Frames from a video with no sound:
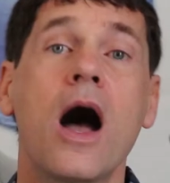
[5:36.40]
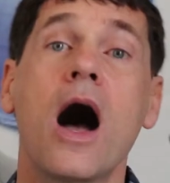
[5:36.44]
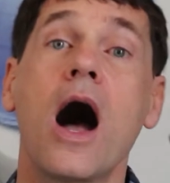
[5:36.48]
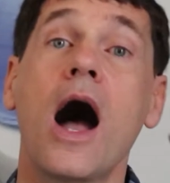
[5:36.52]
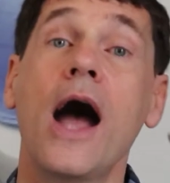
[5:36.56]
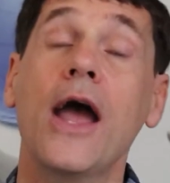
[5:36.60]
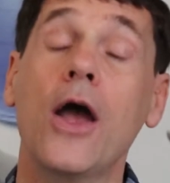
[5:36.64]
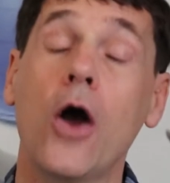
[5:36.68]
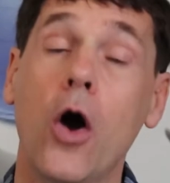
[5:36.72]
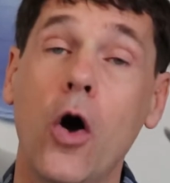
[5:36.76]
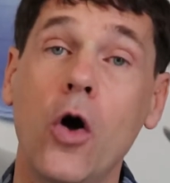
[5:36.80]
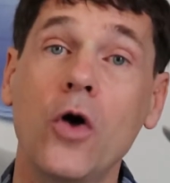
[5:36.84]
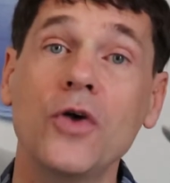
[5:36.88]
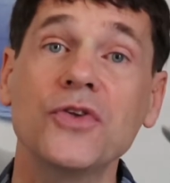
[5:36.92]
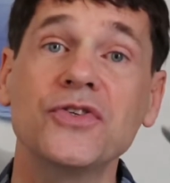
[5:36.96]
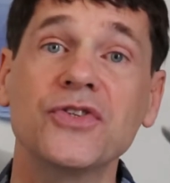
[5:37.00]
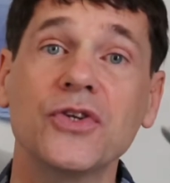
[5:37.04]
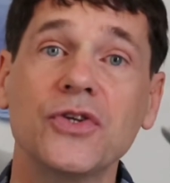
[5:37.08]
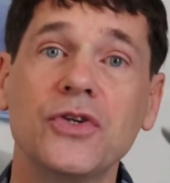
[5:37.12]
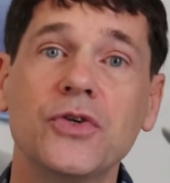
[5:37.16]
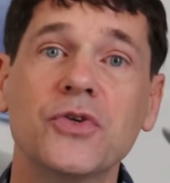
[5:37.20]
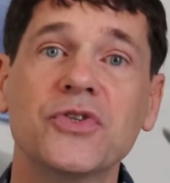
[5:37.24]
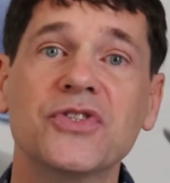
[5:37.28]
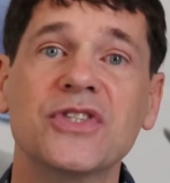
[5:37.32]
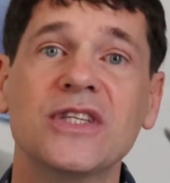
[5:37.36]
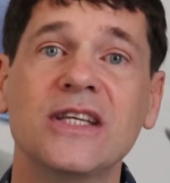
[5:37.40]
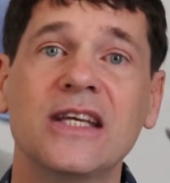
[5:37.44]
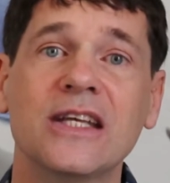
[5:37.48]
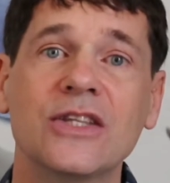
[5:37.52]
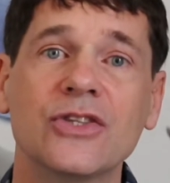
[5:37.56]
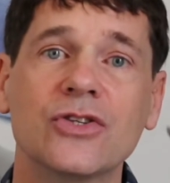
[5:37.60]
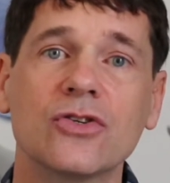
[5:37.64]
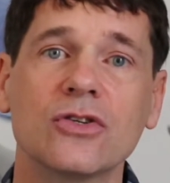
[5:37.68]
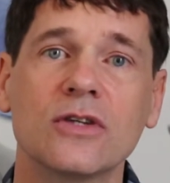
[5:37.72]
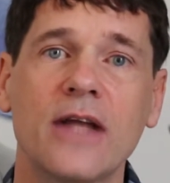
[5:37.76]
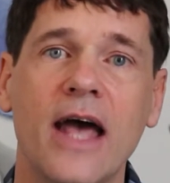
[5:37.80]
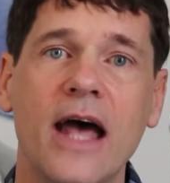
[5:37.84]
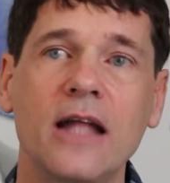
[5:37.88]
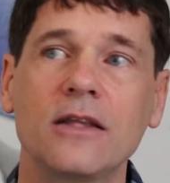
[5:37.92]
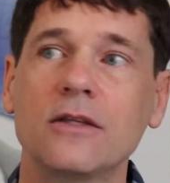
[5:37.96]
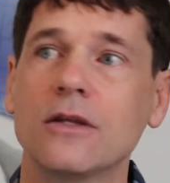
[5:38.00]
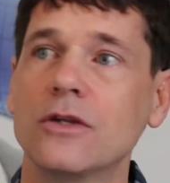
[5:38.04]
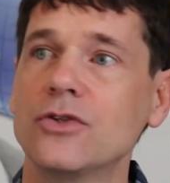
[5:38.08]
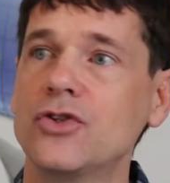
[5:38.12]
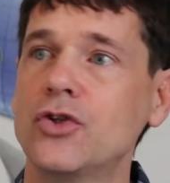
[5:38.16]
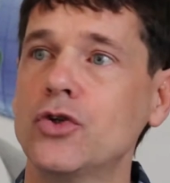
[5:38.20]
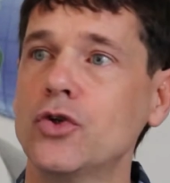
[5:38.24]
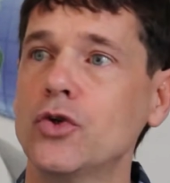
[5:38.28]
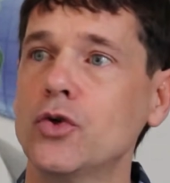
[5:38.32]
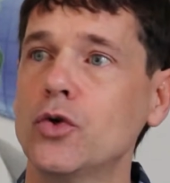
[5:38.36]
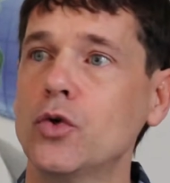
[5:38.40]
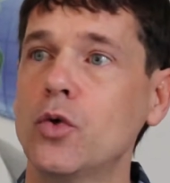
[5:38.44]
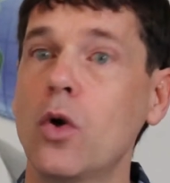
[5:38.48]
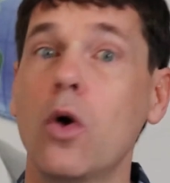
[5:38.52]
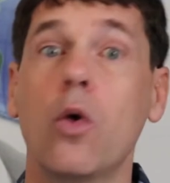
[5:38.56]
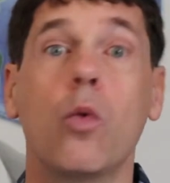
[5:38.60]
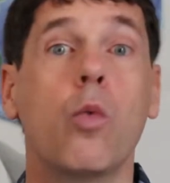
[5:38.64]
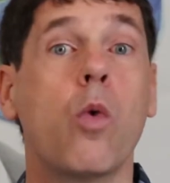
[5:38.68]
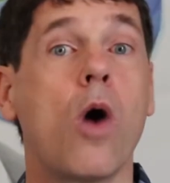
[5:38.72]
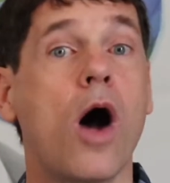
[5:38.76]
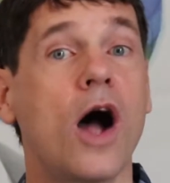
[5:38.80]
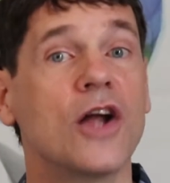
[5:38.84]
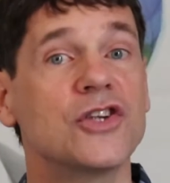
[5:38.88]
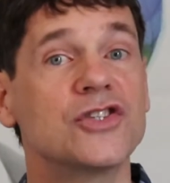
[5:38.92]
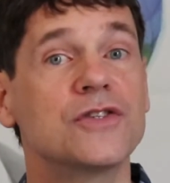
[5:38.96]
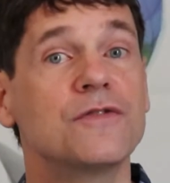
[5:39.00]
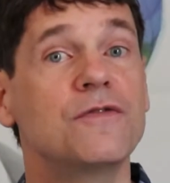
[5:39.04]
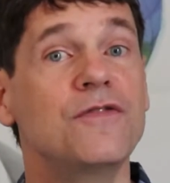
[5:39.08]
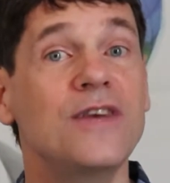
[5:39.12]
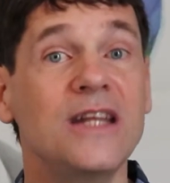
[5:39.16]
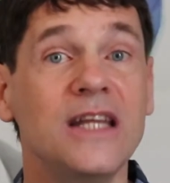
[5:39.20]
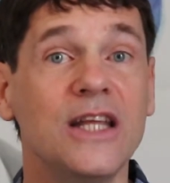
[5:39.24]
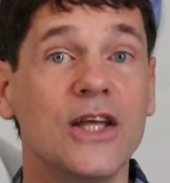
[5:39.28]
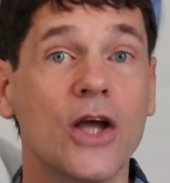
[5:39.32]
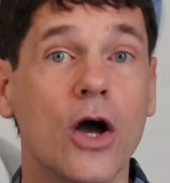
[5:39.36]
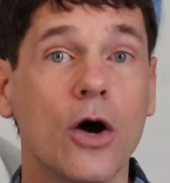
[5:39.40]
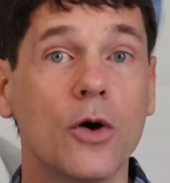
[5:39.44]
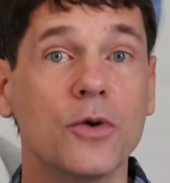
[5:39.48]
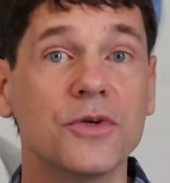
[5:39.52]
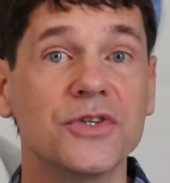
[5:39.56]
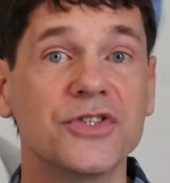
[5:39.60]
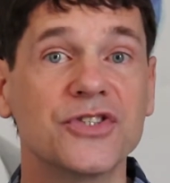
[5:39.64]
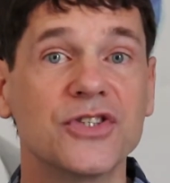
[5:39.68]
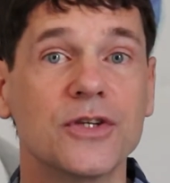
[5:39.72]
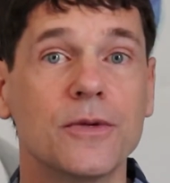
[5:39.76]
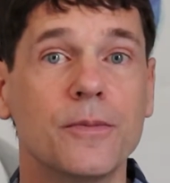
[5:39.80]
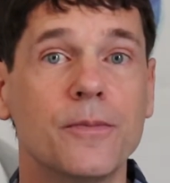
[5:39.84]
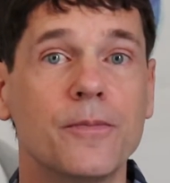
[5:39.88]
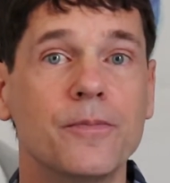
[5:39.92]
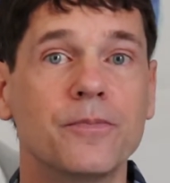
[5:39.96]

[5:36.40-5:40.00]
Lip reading: I also use the internet to watch videos.